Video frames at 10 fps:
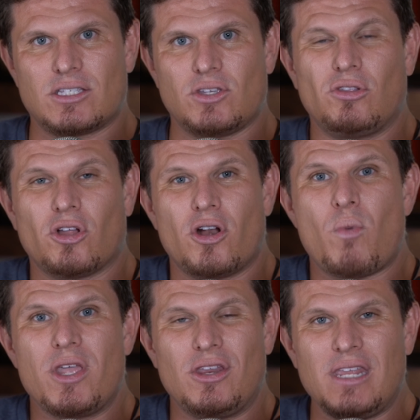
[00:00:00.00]
So you learn
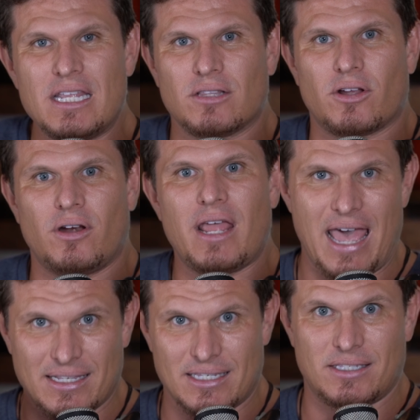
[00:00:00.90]
what you need to learn,
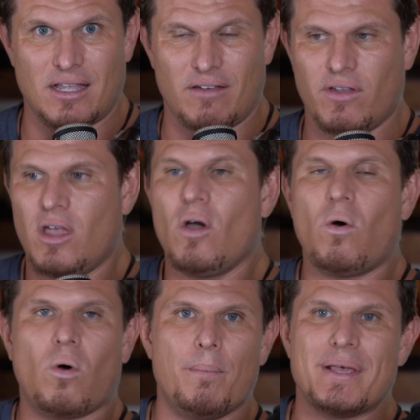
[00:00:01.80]
excess stuff
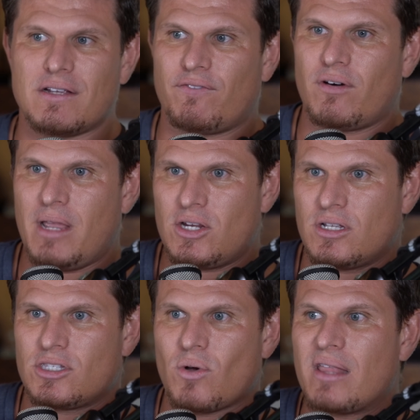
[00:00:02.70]
or
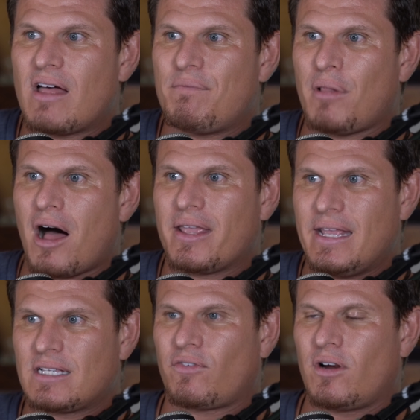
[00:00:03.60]
misinformation. So I love Block
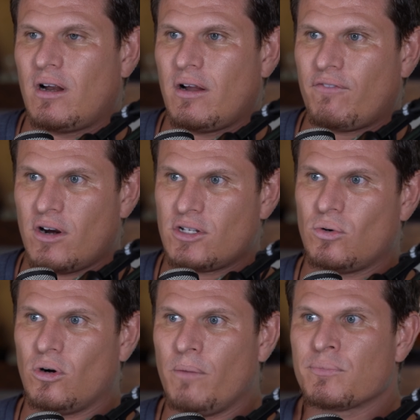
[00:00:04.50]
Geeks for a
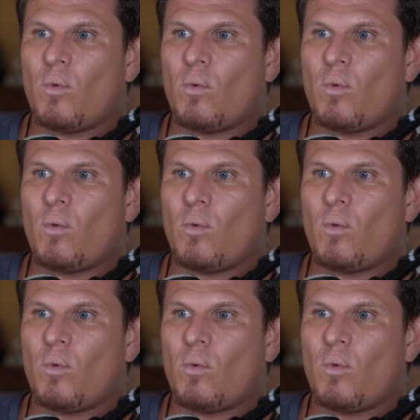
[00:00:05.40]
tool.